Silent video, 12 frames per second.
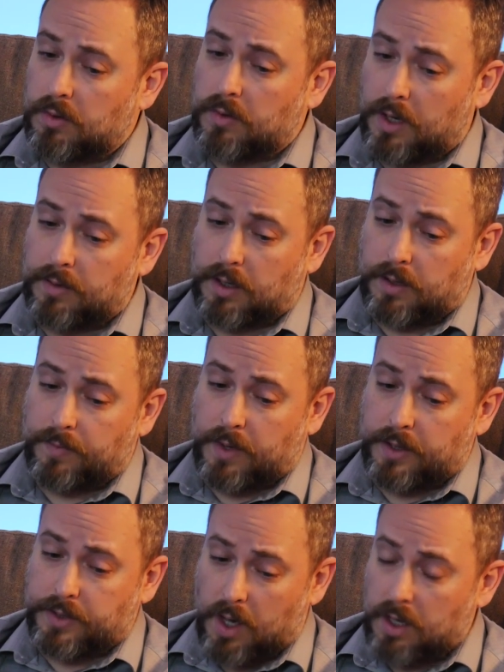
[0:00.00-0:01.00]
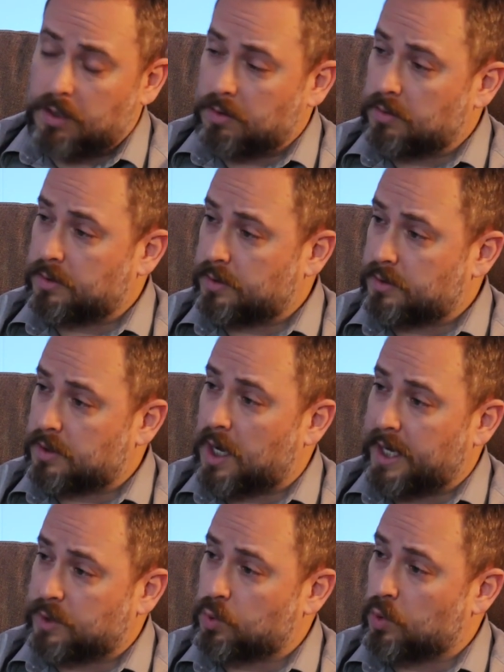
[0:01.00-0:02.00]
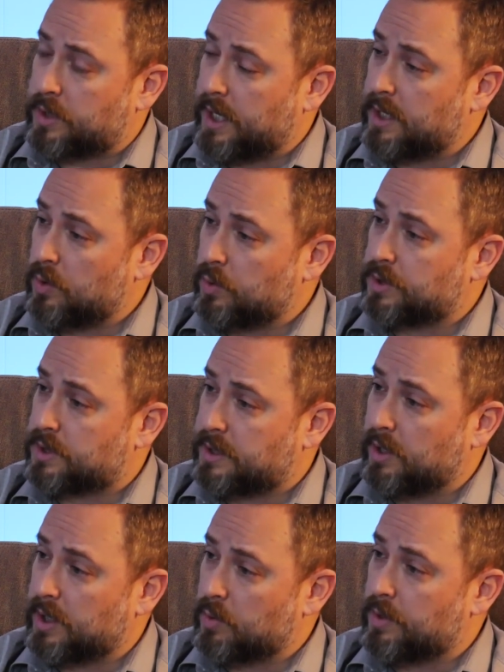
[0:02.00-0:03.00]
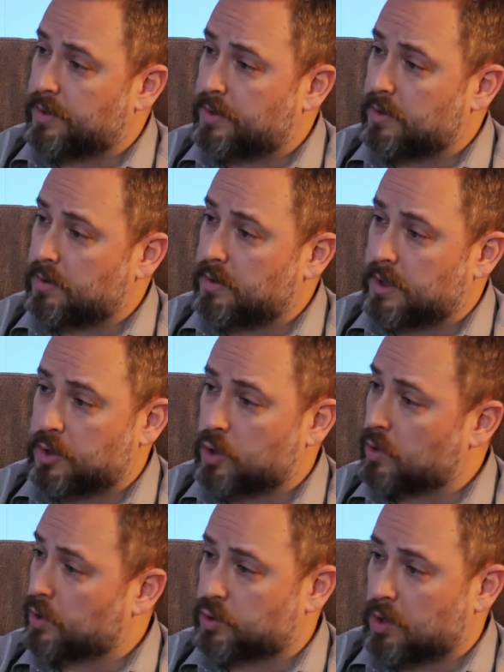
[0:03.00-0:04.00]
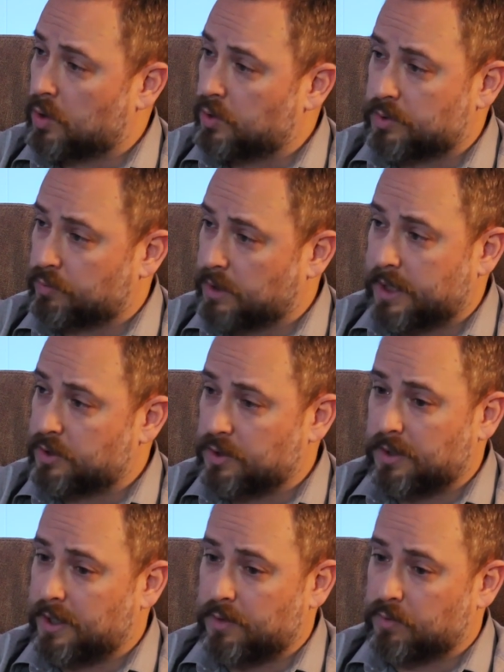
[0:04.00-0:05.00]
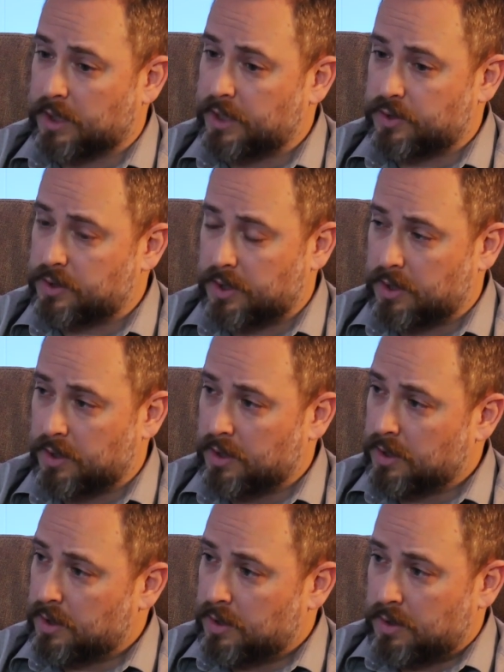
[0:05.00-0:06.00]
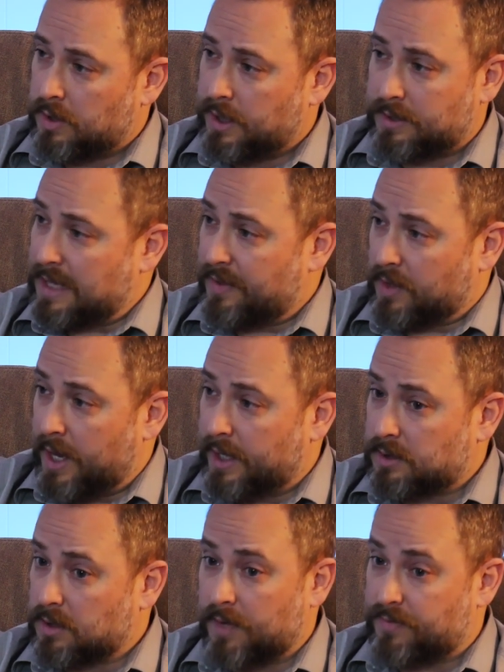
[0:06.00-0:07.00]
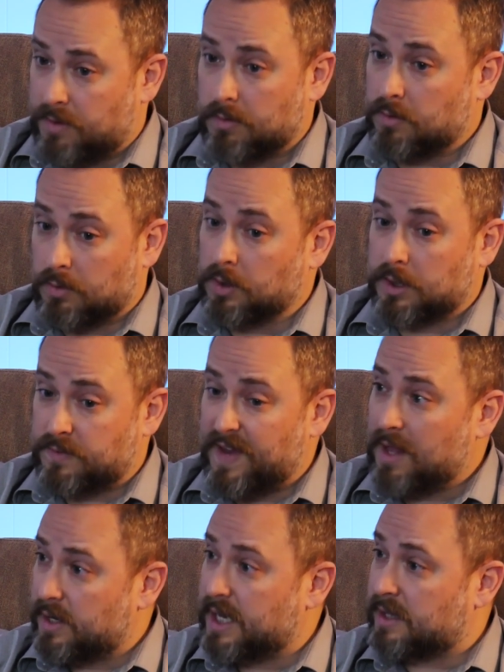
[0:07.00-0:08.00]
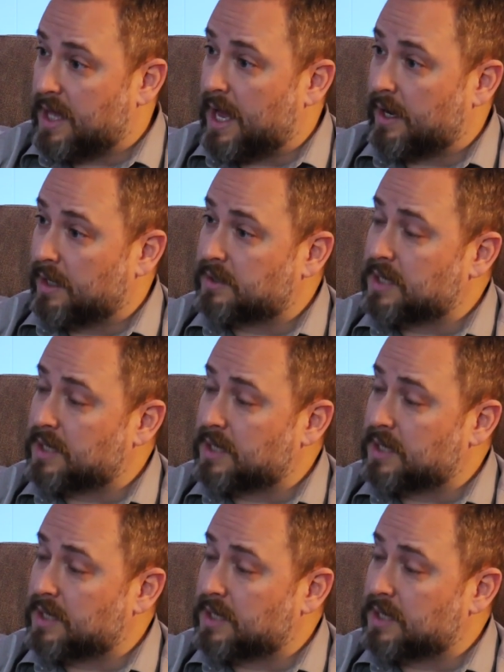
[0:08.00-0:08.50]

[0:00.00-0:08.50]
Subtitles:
a young high school kid who's dealing with internal struggles in relation to his athletics, let's validate that. Let's